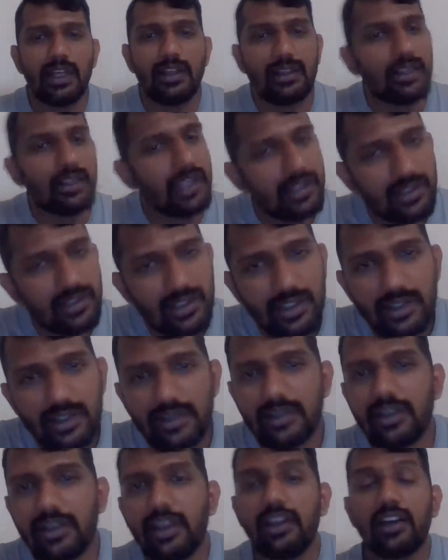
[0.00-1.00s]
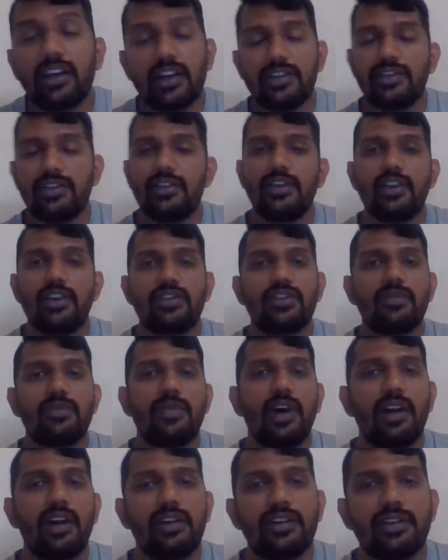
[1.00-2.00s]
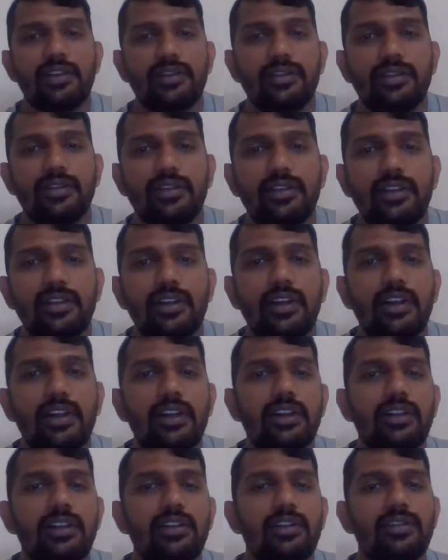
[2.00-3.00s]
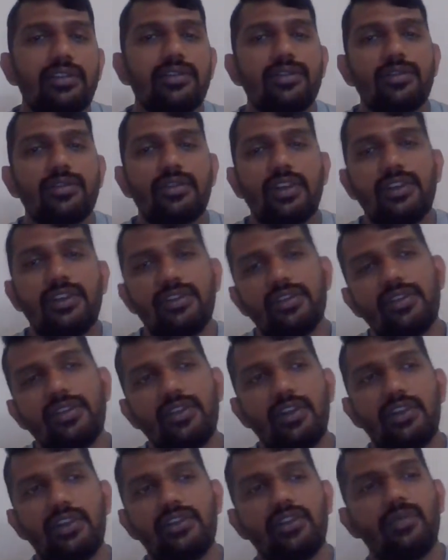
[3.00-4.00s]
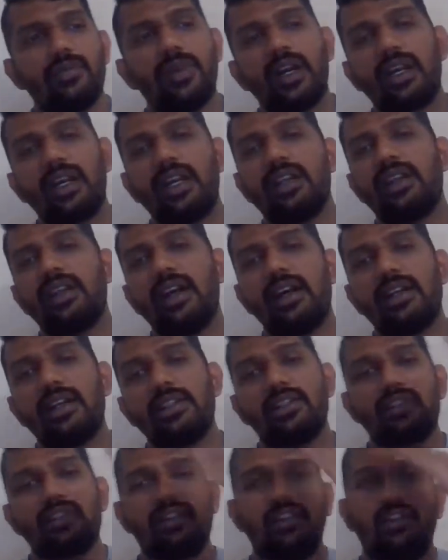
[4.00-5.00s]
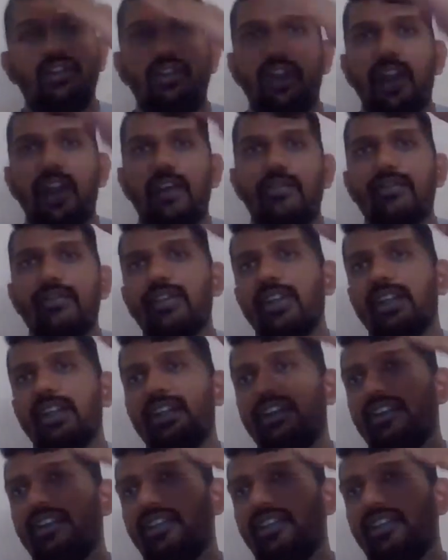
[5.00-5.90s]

that's it in consideration part. So consideration bucket has traffic,